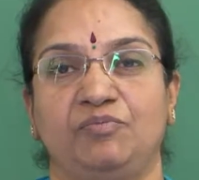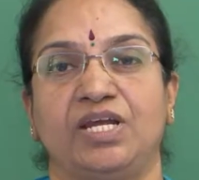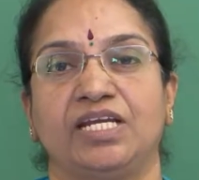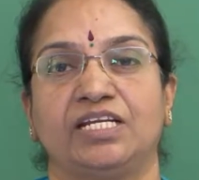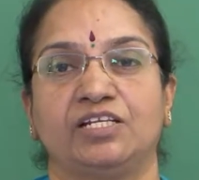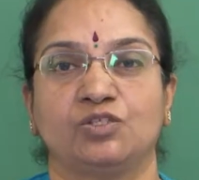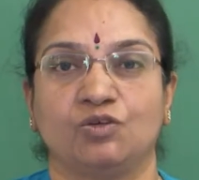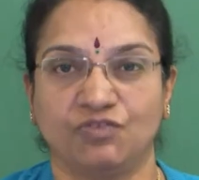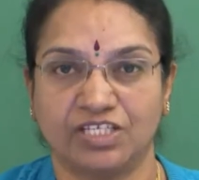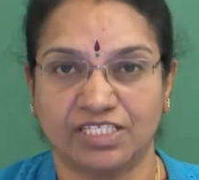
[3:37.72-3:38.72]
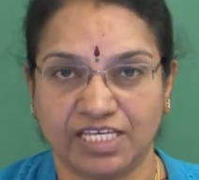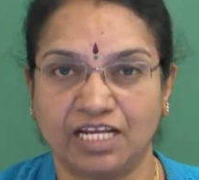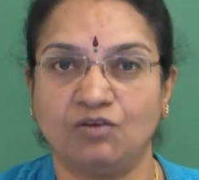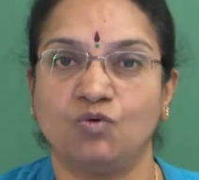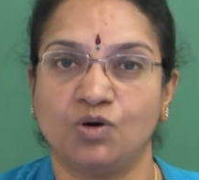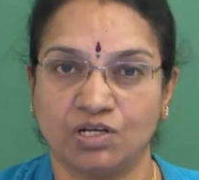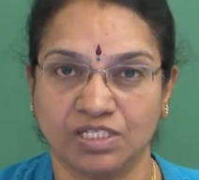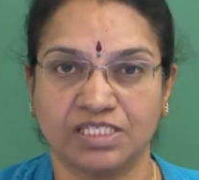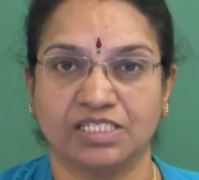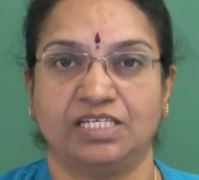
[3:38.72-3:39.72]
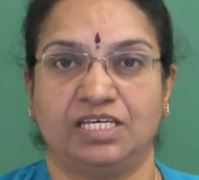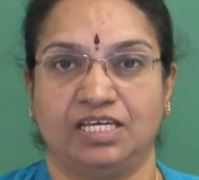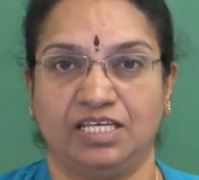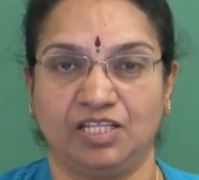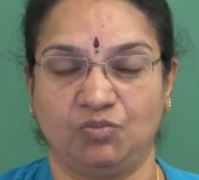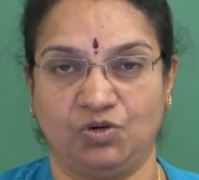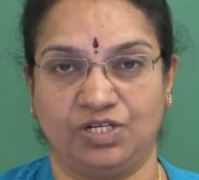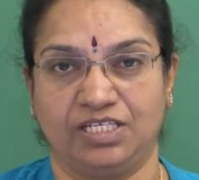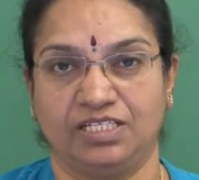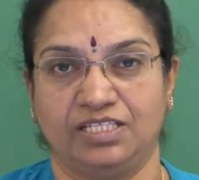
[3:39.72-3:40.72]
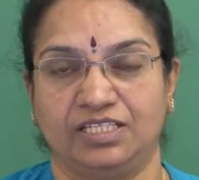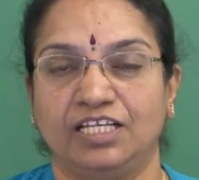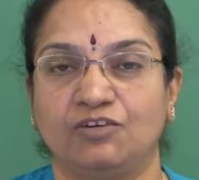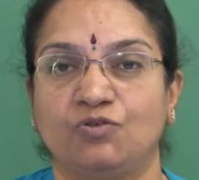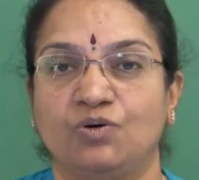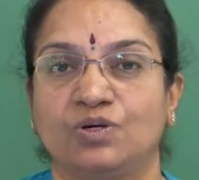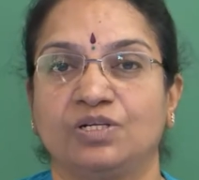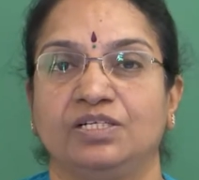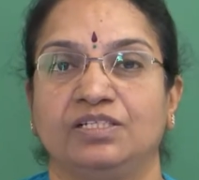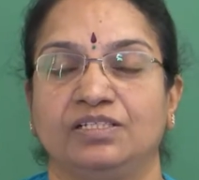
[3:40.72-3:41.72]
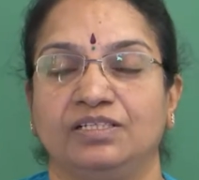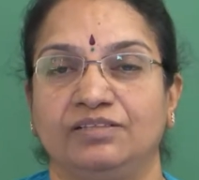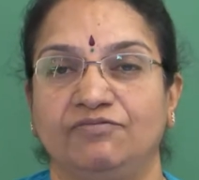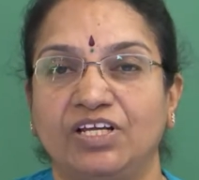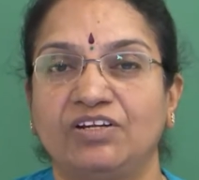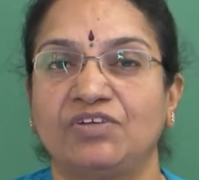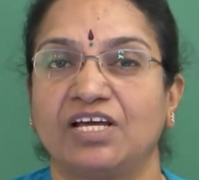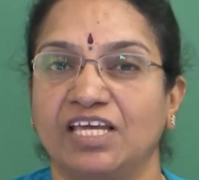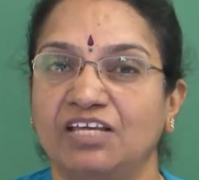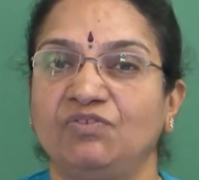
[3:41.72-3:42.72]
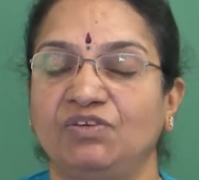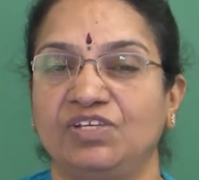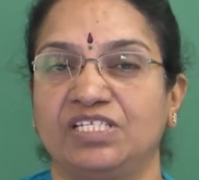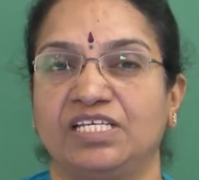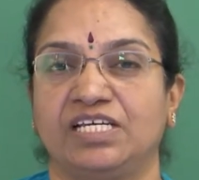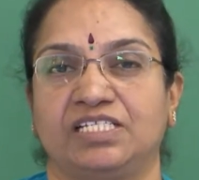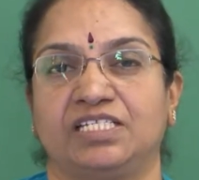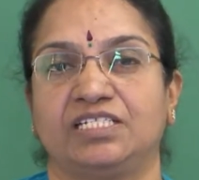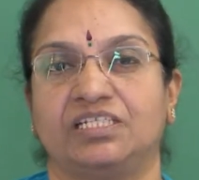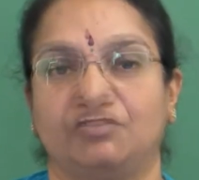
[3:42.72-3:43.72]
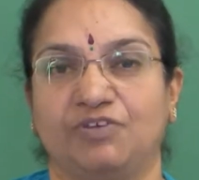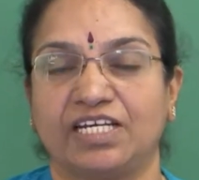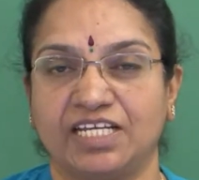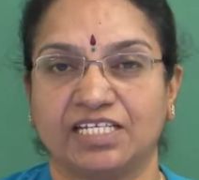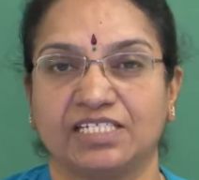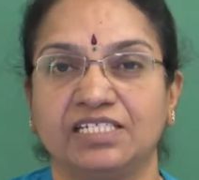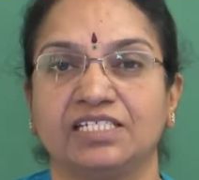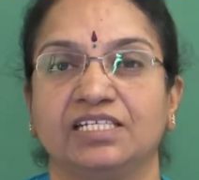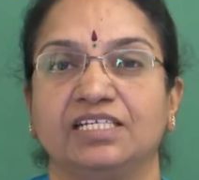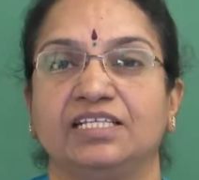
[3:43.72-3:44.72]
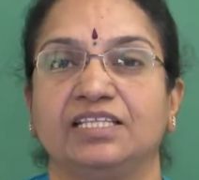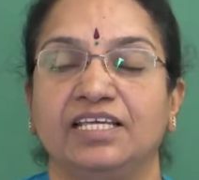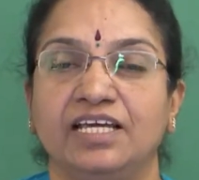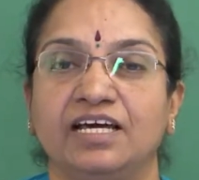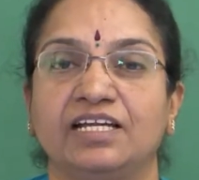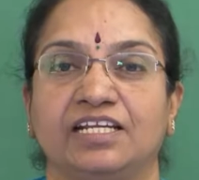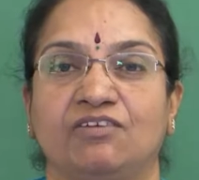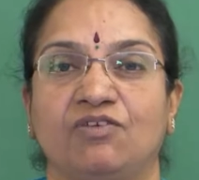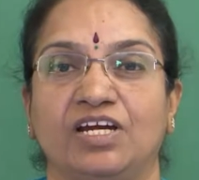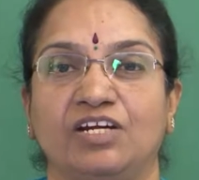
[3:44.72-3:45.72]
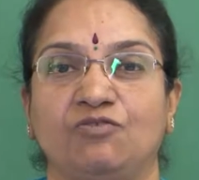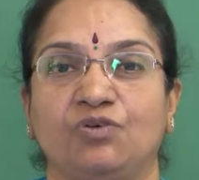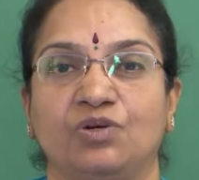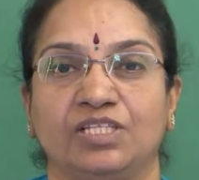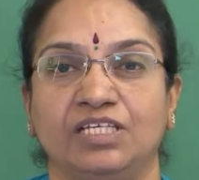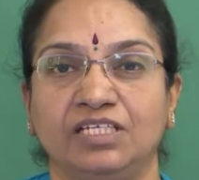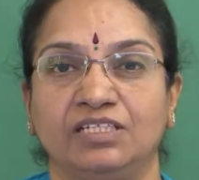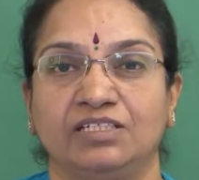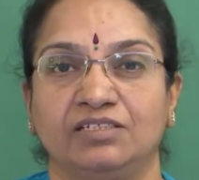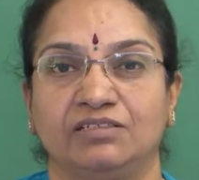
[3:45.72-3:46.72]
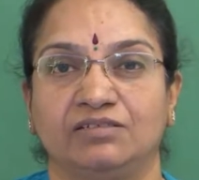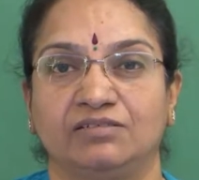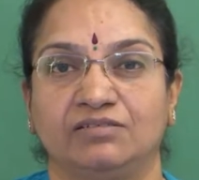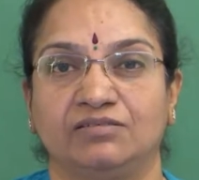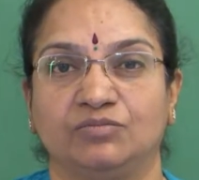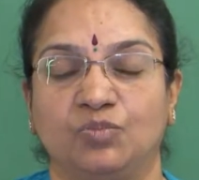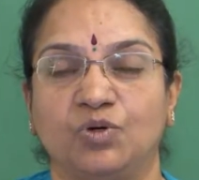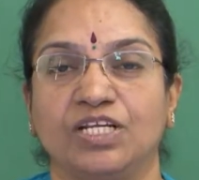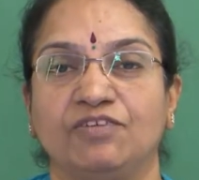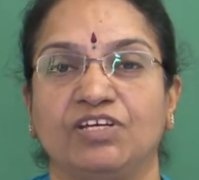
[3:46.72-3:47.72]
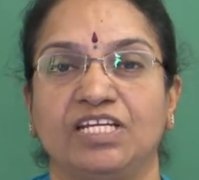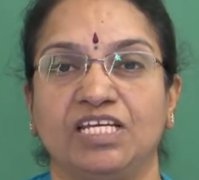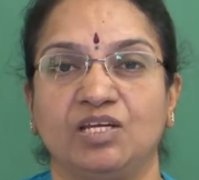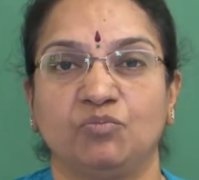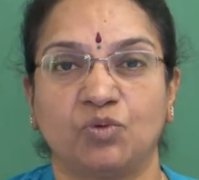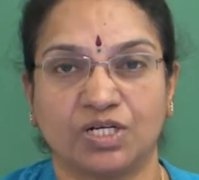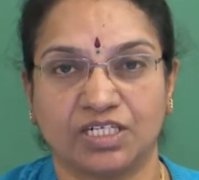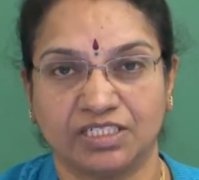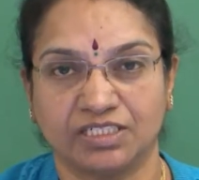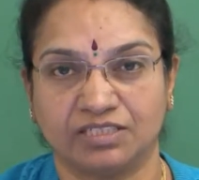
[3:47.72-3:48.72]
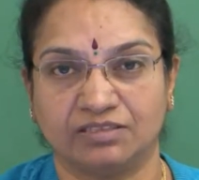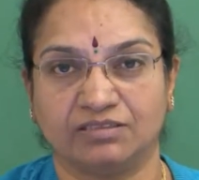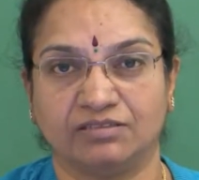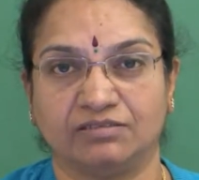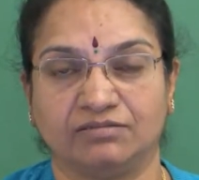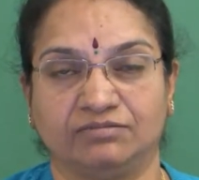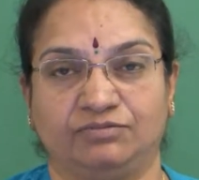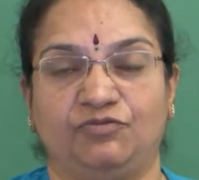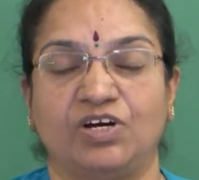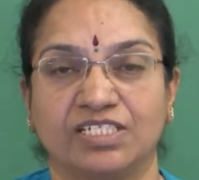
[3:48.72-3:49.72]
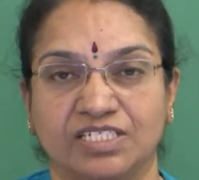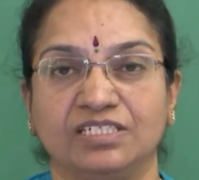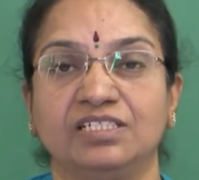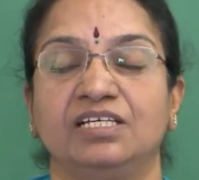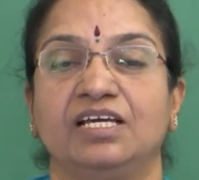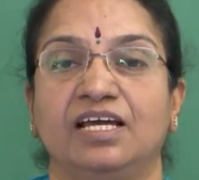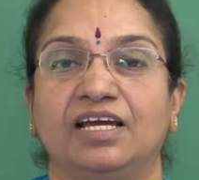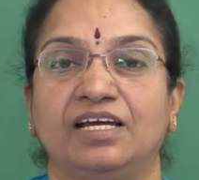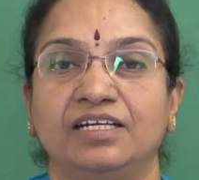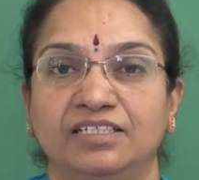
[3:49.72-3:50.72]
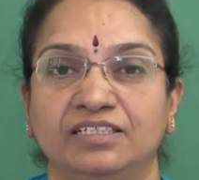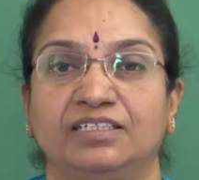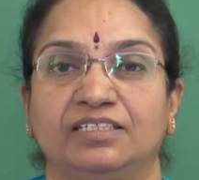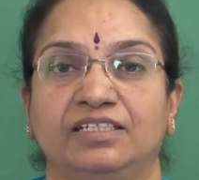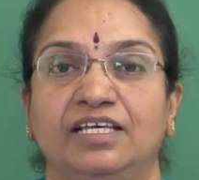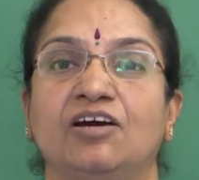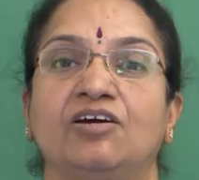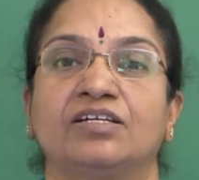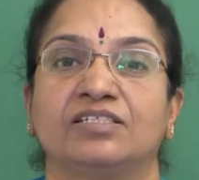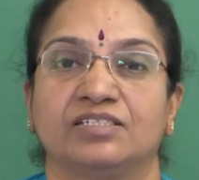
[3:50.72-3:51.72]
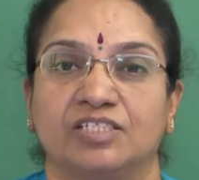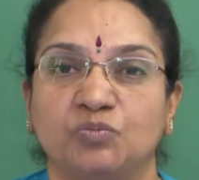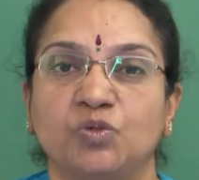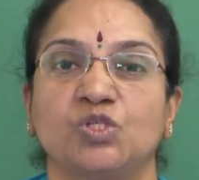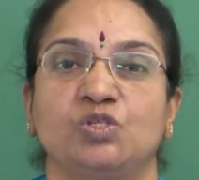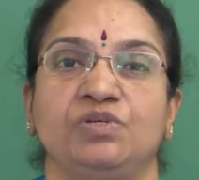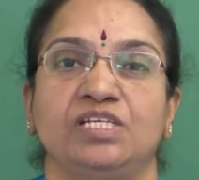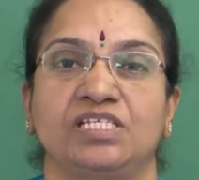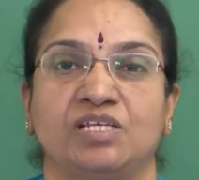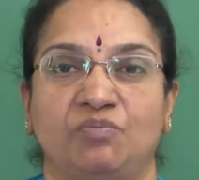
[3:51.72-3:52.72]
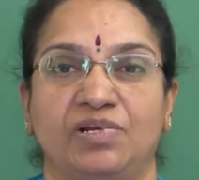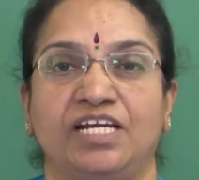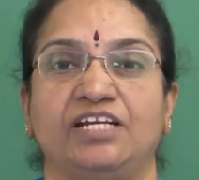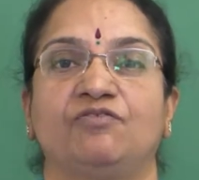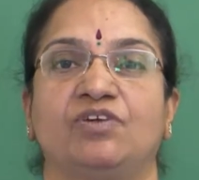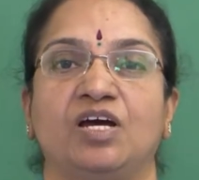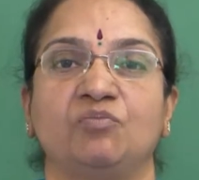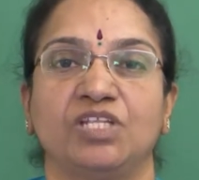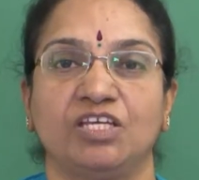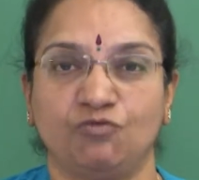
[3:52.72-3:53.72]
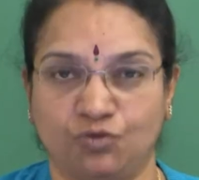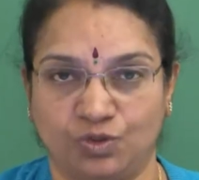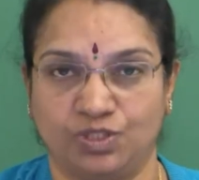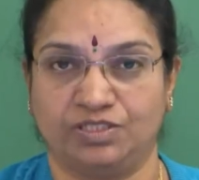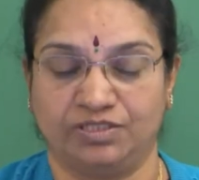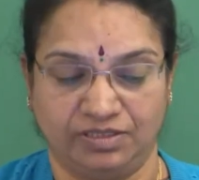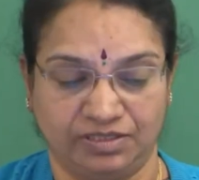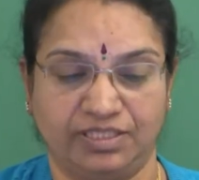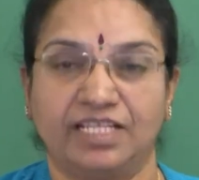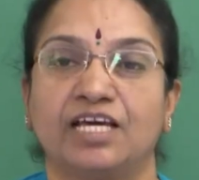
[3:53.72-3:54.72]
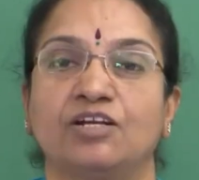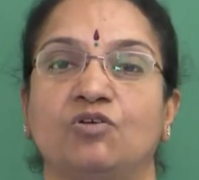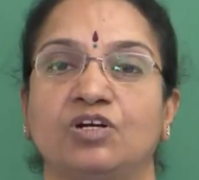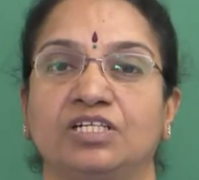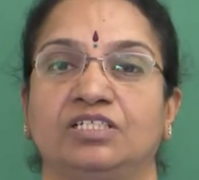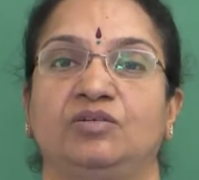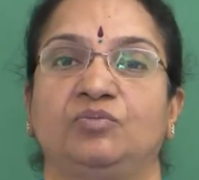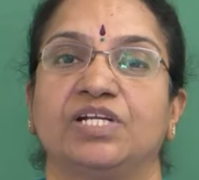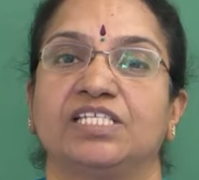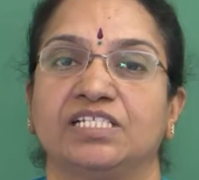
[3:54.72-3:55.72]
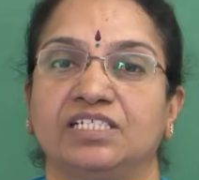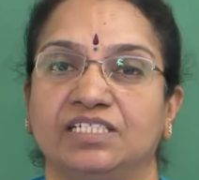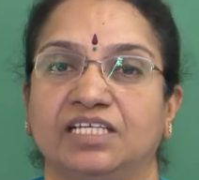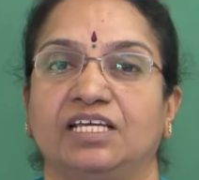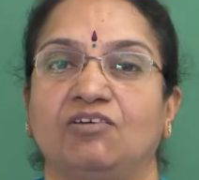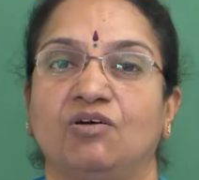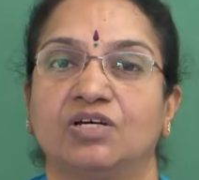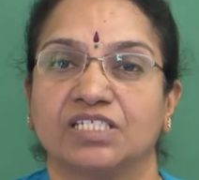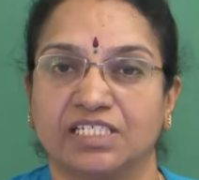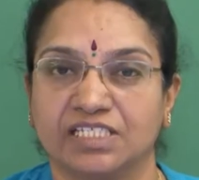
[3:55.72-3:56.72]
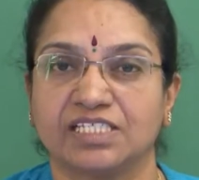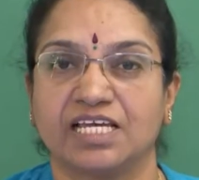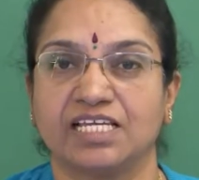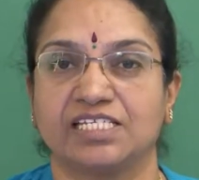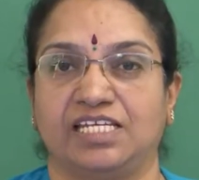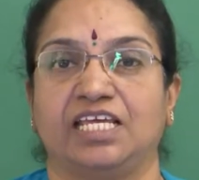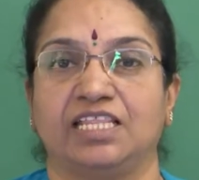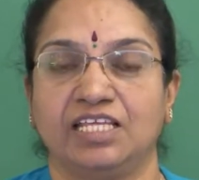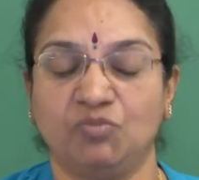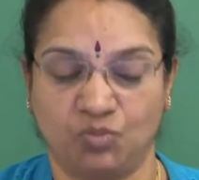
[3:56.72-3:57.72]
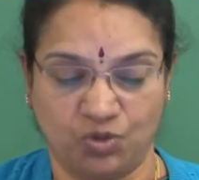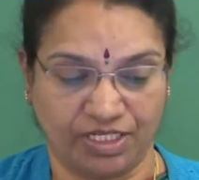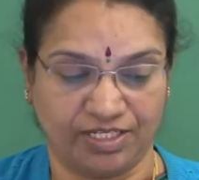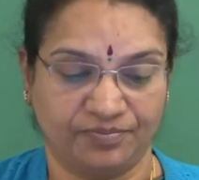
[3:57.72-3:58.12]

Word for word: maintenance of the cell walls in the body. Therefore, when again when we say essential fatty acids, they are required for the uh, body very important uh, function, and they are supposed to be supplied from the food. They are not present or synthesized in the body.